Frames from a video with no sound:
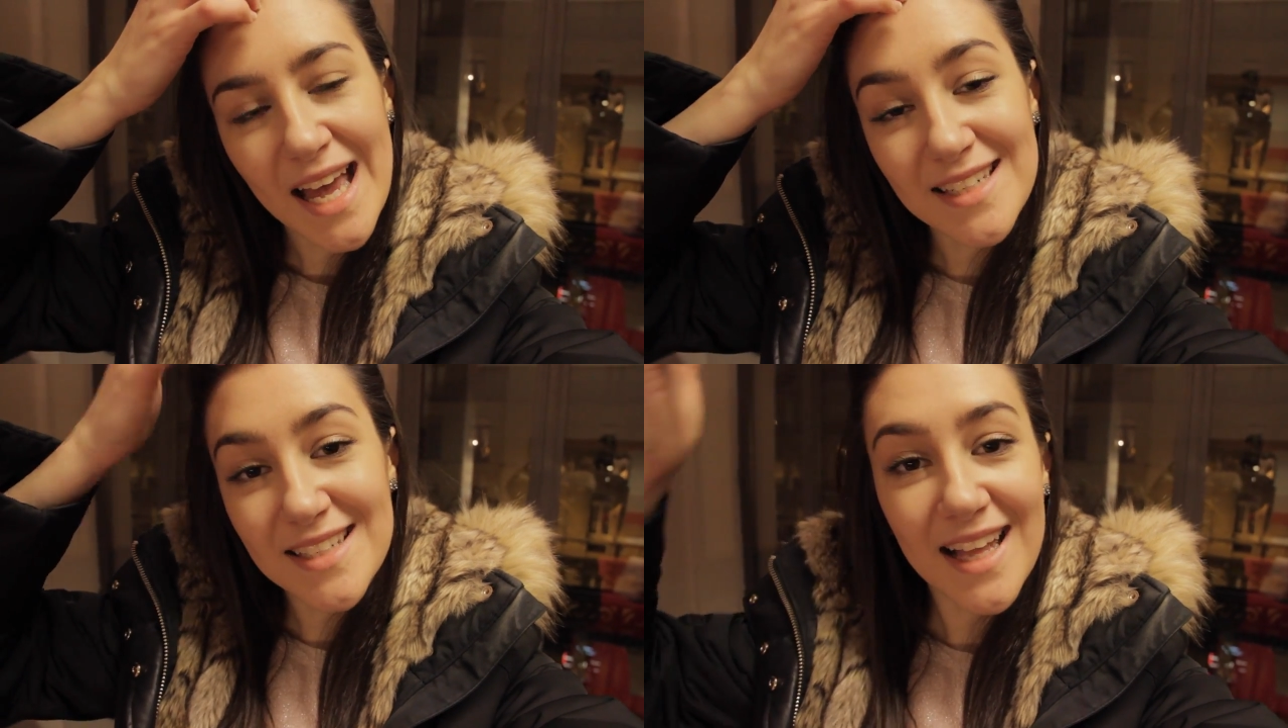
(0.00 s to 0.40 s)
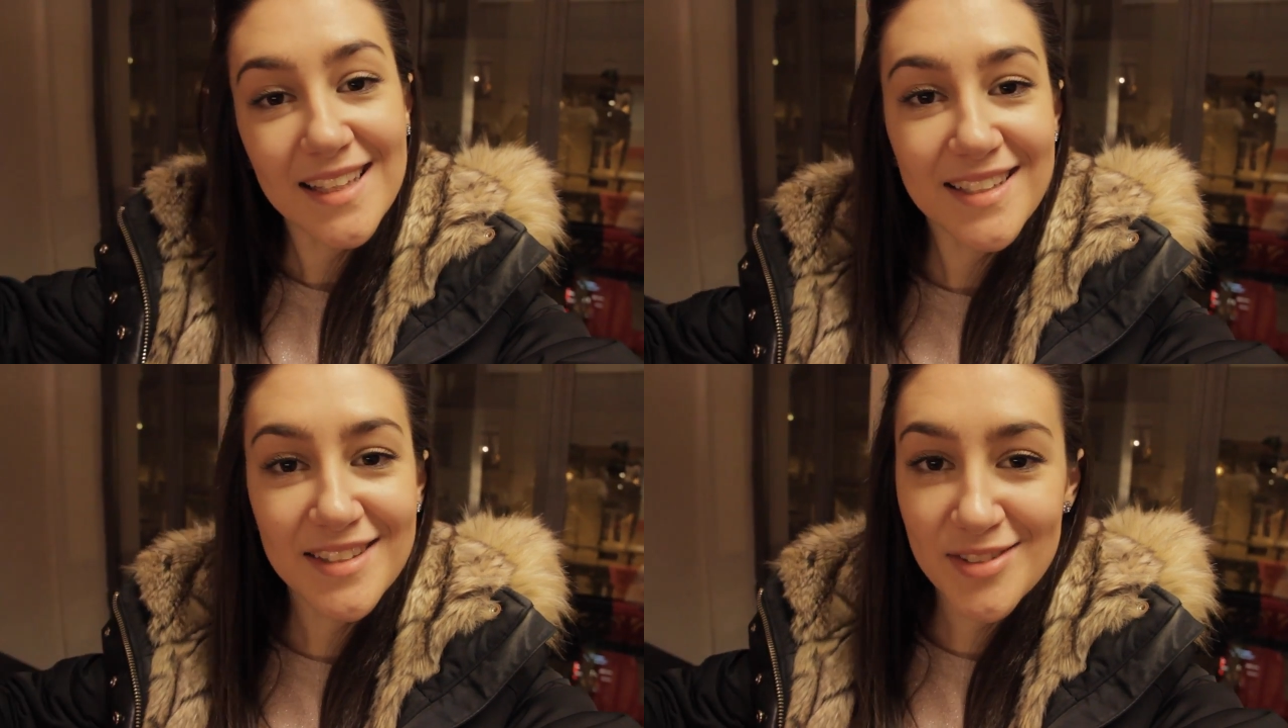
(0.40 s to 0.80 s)
And
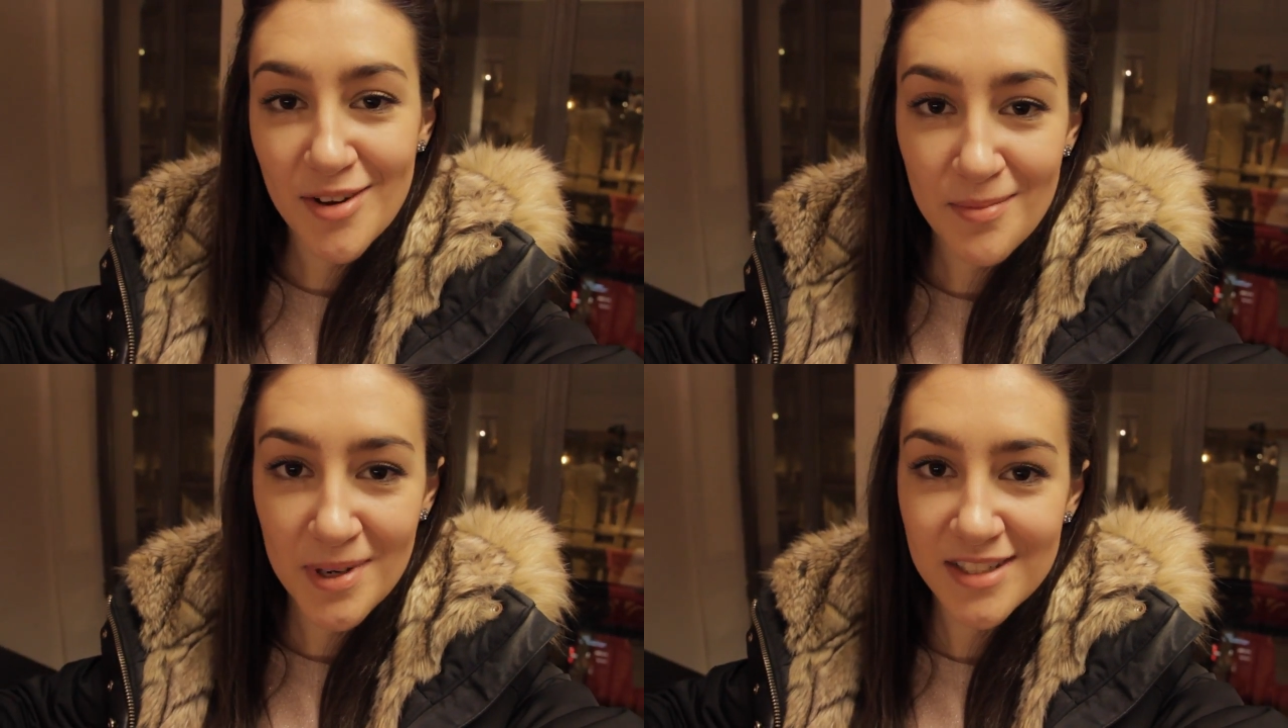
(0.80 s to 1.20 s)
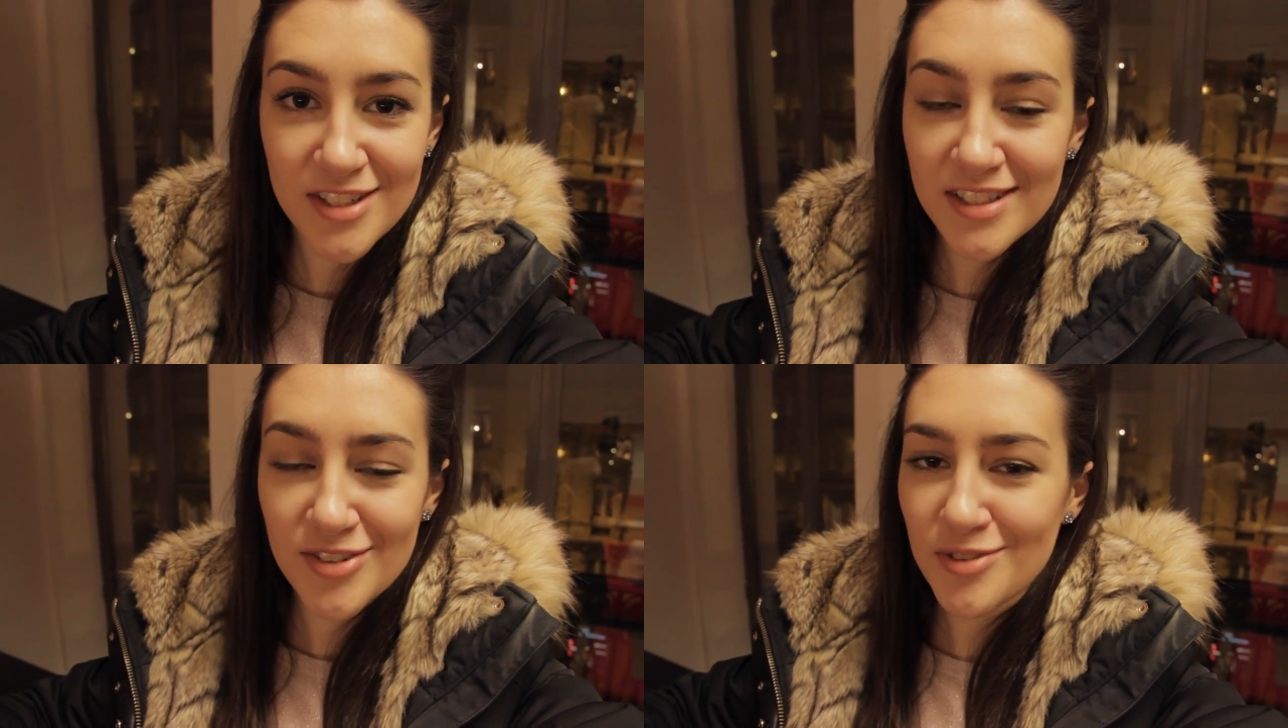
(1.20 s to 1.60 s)
Alec, the tour
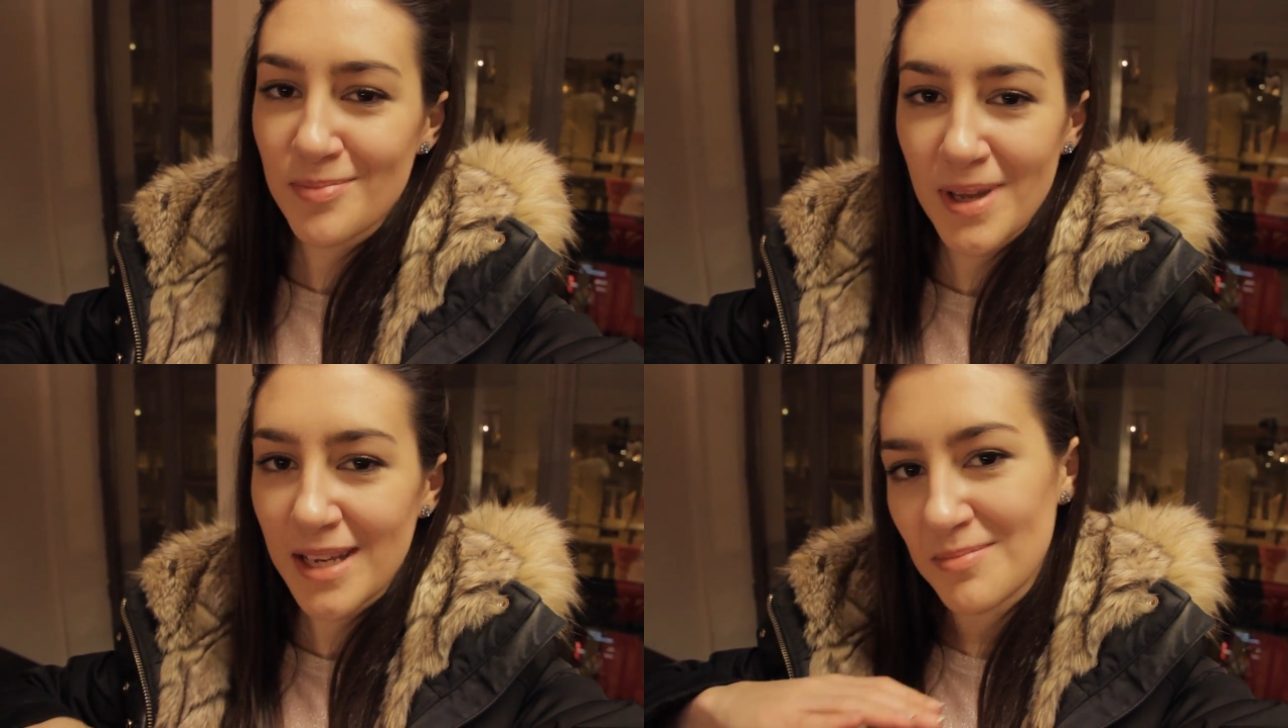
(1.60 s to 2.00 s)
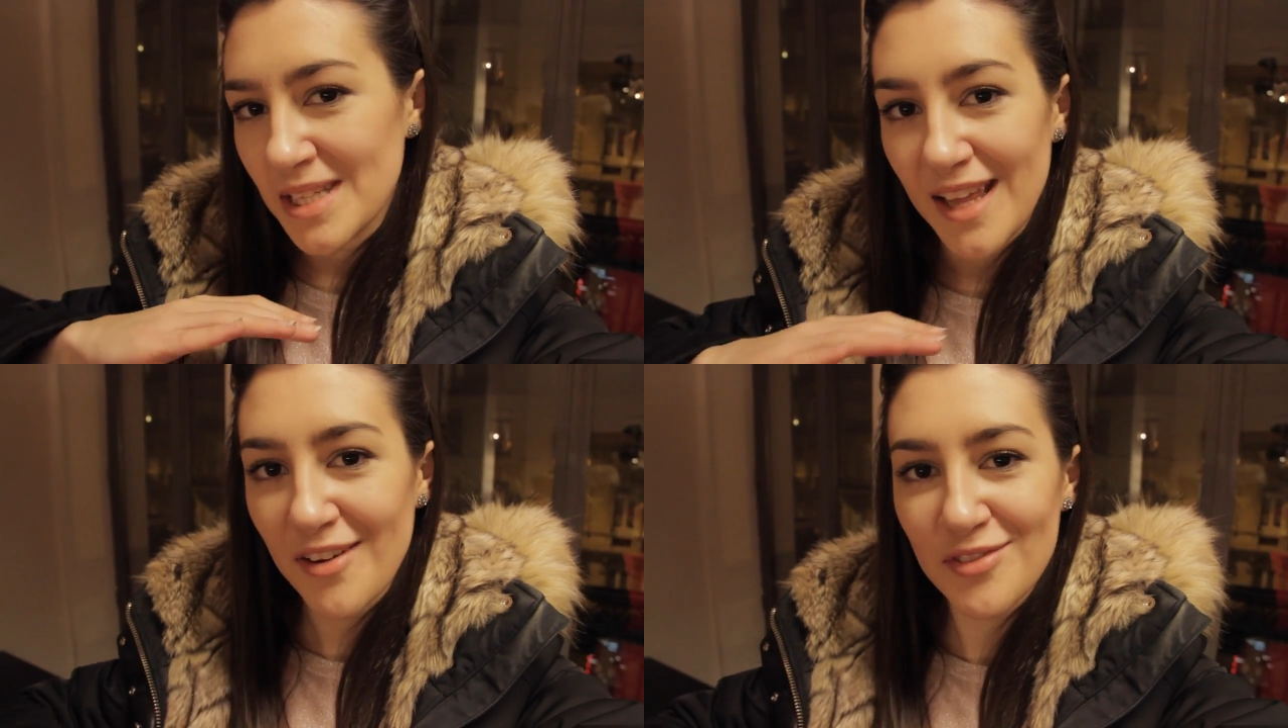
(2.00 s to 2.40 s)
manager, just made
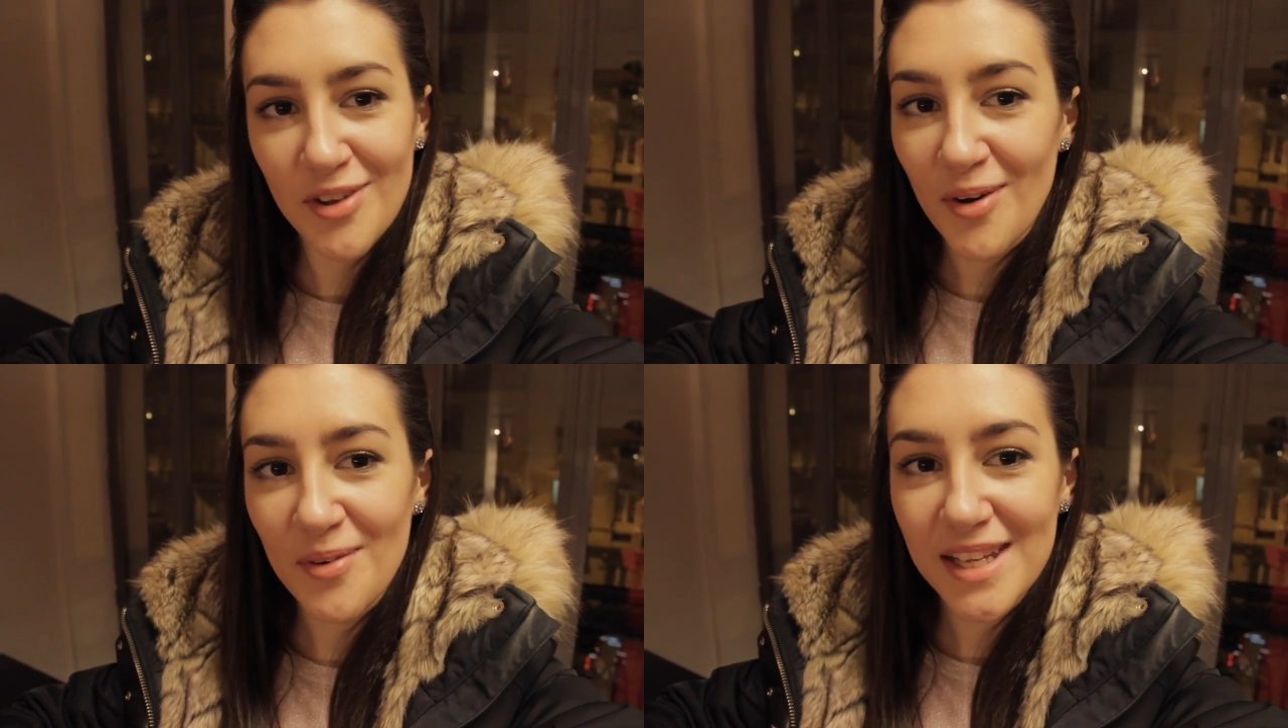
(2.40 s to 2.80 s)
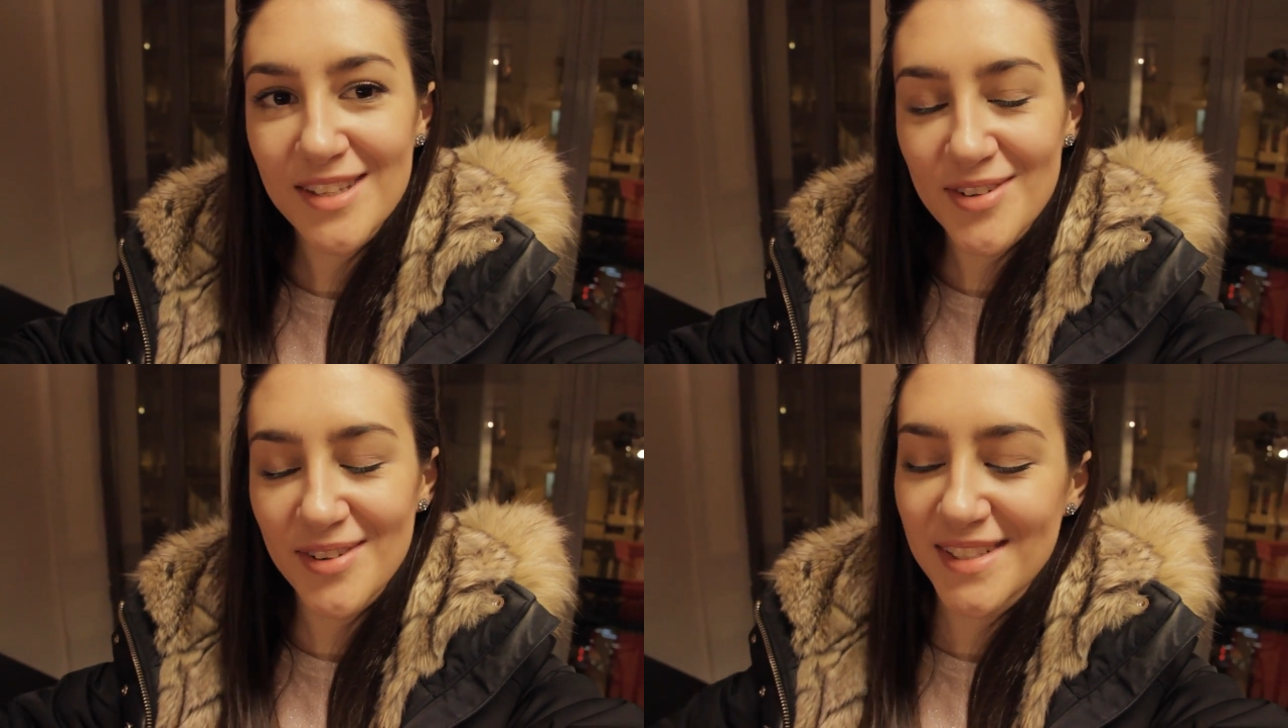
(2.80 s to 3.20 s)
me laugh the whole way
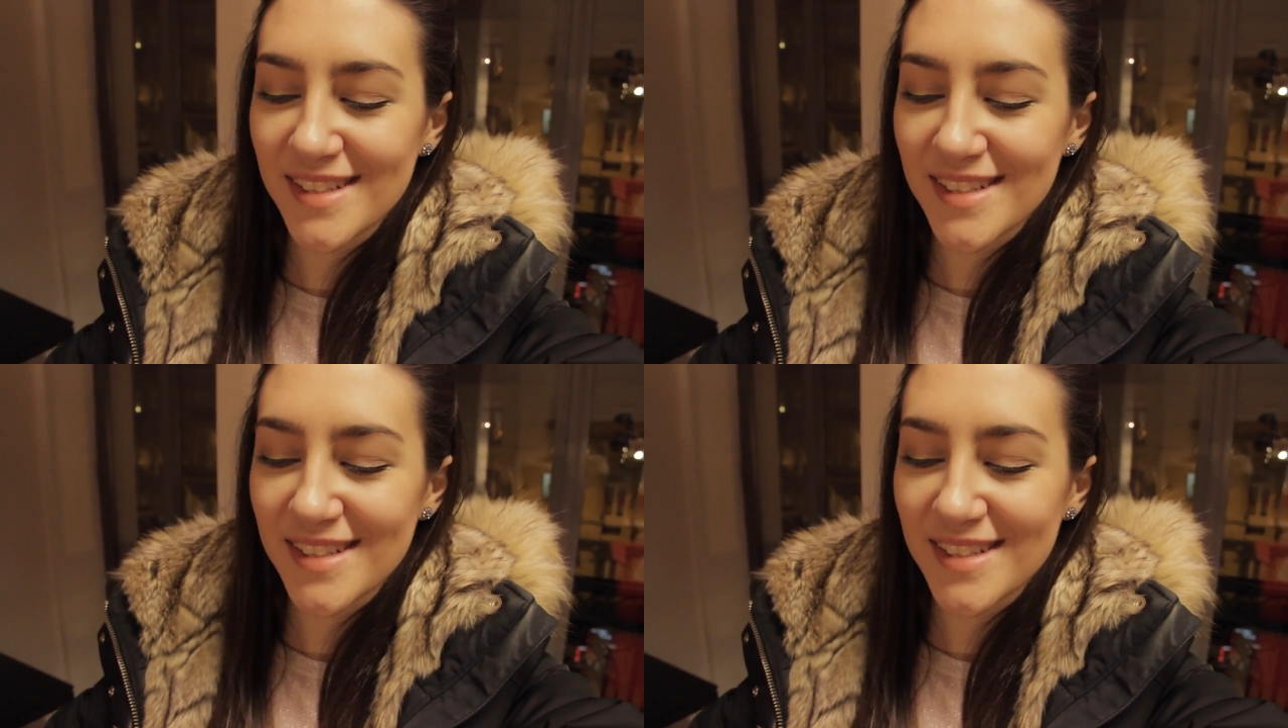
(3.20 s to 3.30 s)
through.